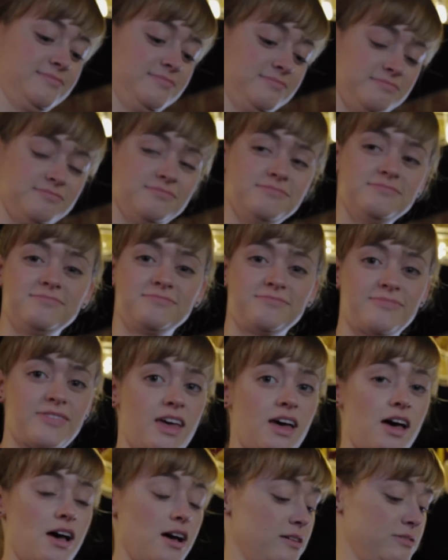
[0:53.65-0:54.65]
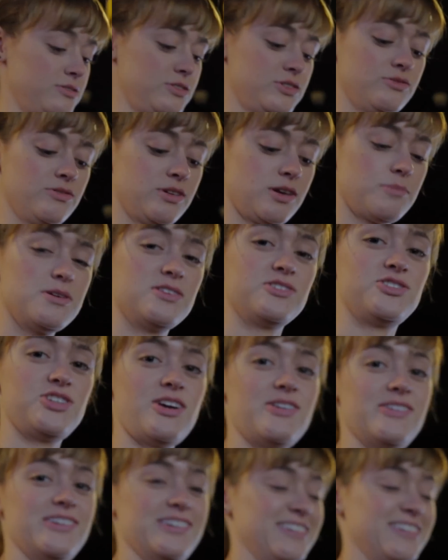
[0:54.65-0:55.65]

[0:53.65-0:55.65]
mind? Uh, just don't get me in the shower.